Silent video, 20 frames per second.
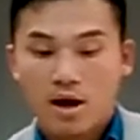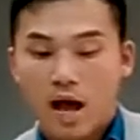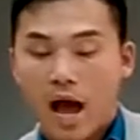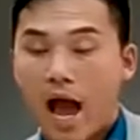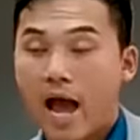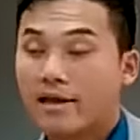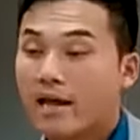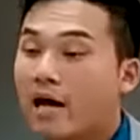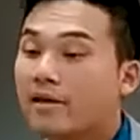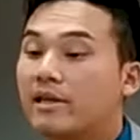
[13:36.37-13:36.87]

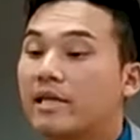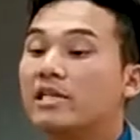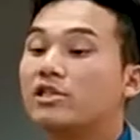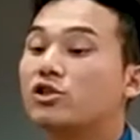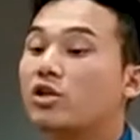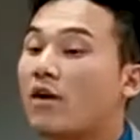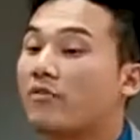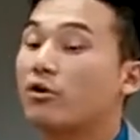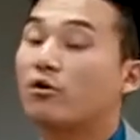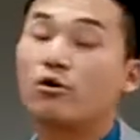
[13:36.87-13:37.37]
and I
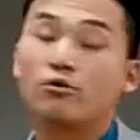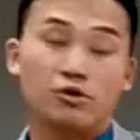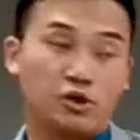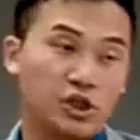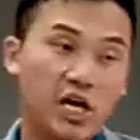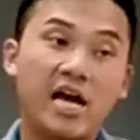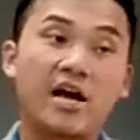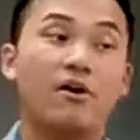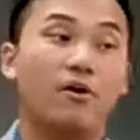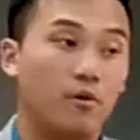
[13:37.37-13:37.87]
deserve to go to
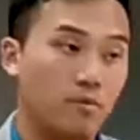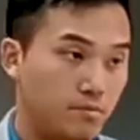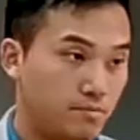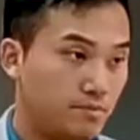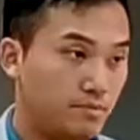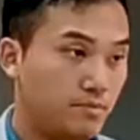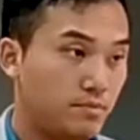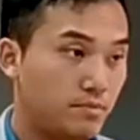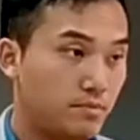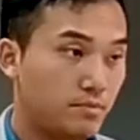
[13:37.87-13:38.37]
jail,
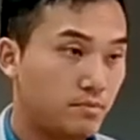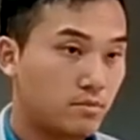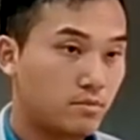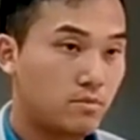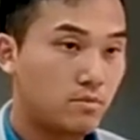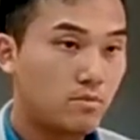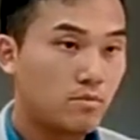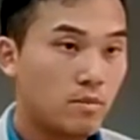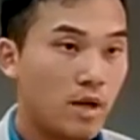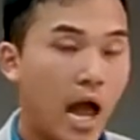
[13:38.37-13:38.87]

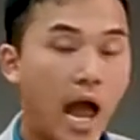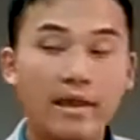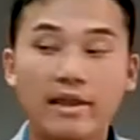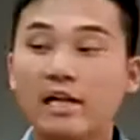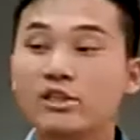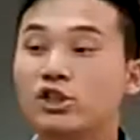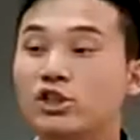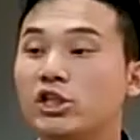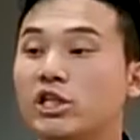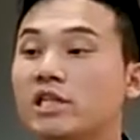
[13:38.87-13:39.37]
and
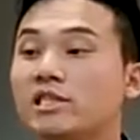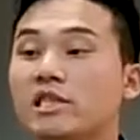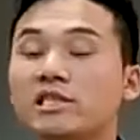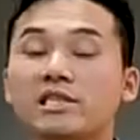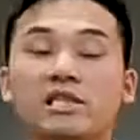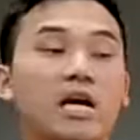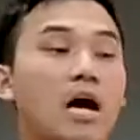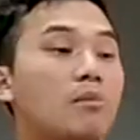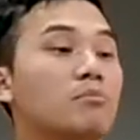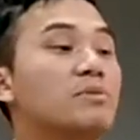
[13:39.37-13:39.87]
then
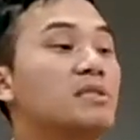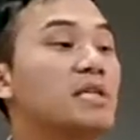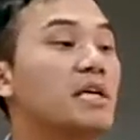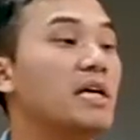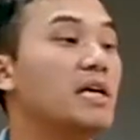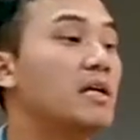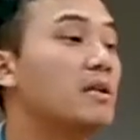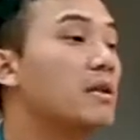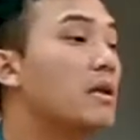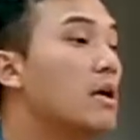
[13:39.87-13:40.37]
Jesus comes
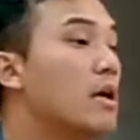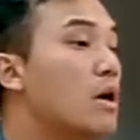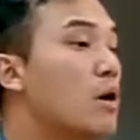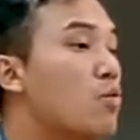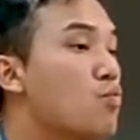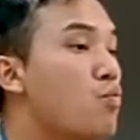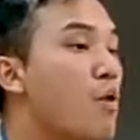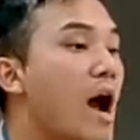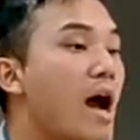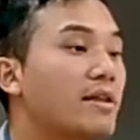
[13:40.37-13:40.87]
in,
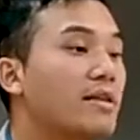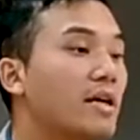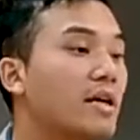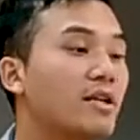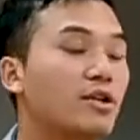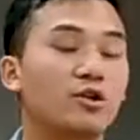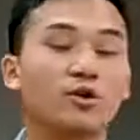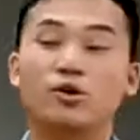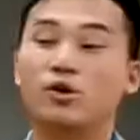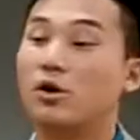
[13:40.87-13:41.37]

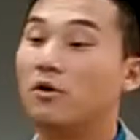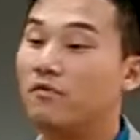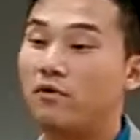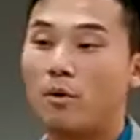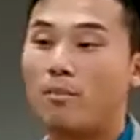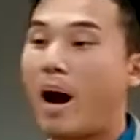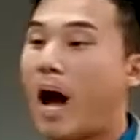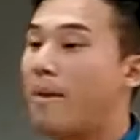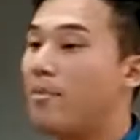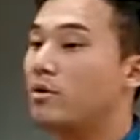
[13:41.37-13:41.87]
ready to cook for
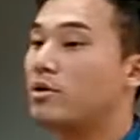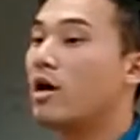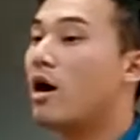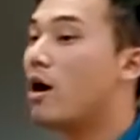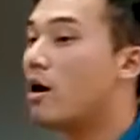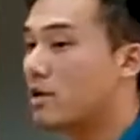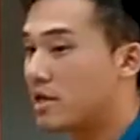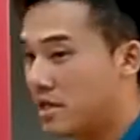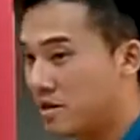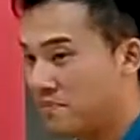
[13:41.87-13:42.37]
Bible
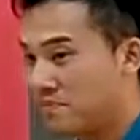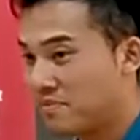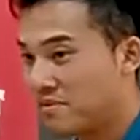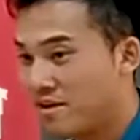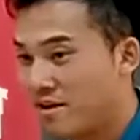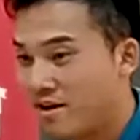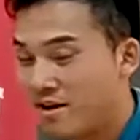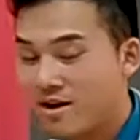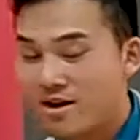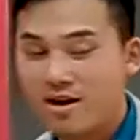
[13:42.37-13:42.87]
talk,
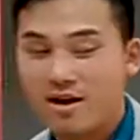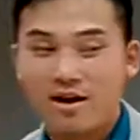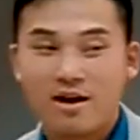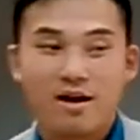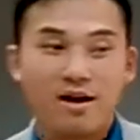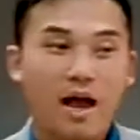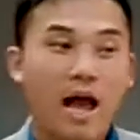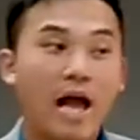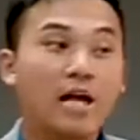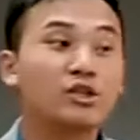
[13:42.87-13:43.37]

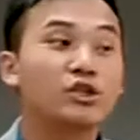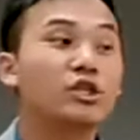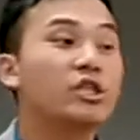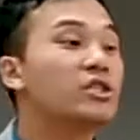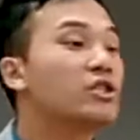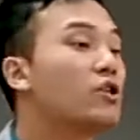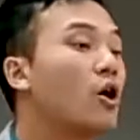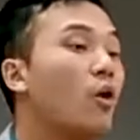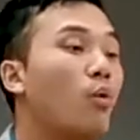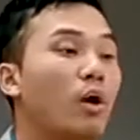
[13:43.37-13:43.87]
and she
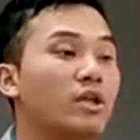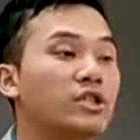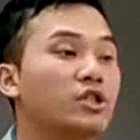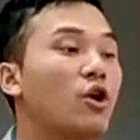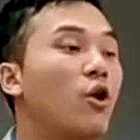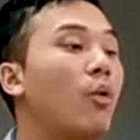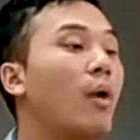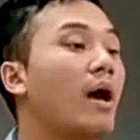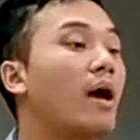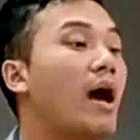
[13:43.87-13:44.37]
saw what's
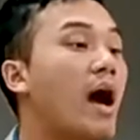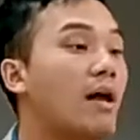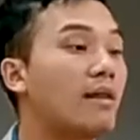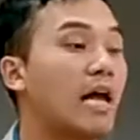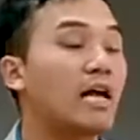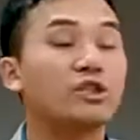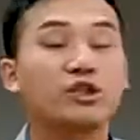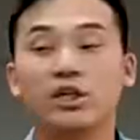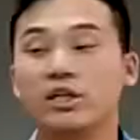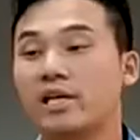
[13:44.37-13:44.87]
going on,
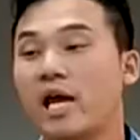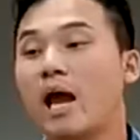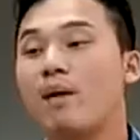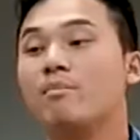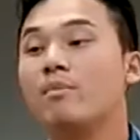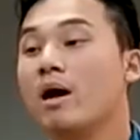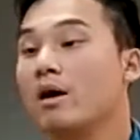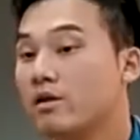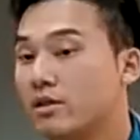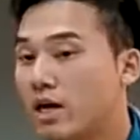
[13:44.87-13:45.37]
and she
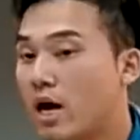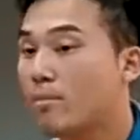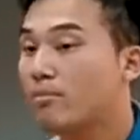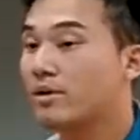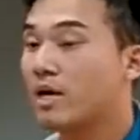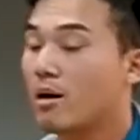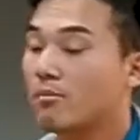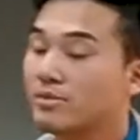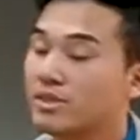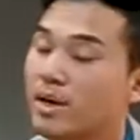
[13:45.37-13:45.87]

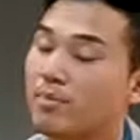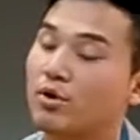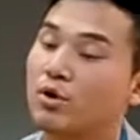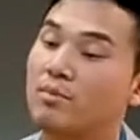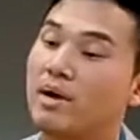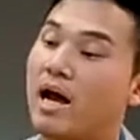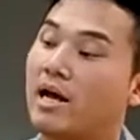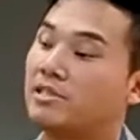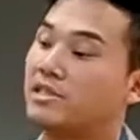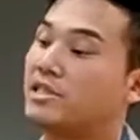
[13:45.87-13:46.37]
comes up to
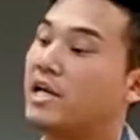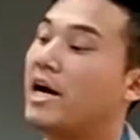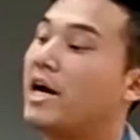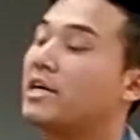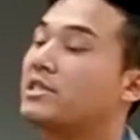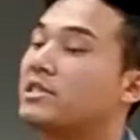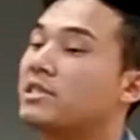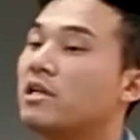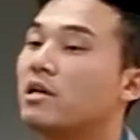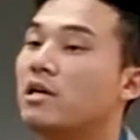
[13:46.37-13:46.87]
me and
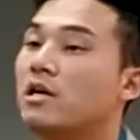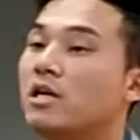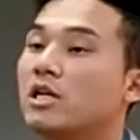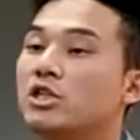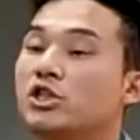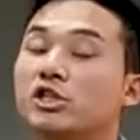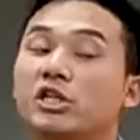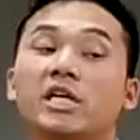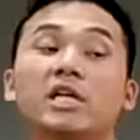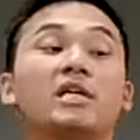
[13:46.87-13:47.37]
says,
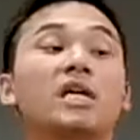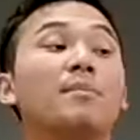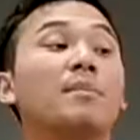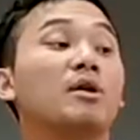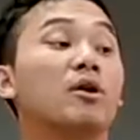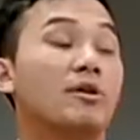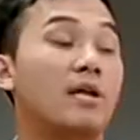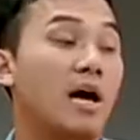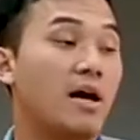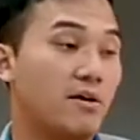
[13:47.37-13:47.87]
Chi, give me
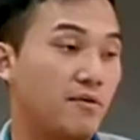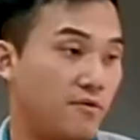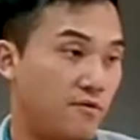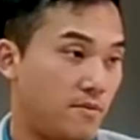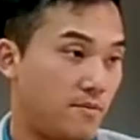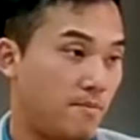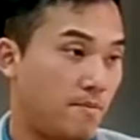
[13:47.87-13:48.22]
the knife.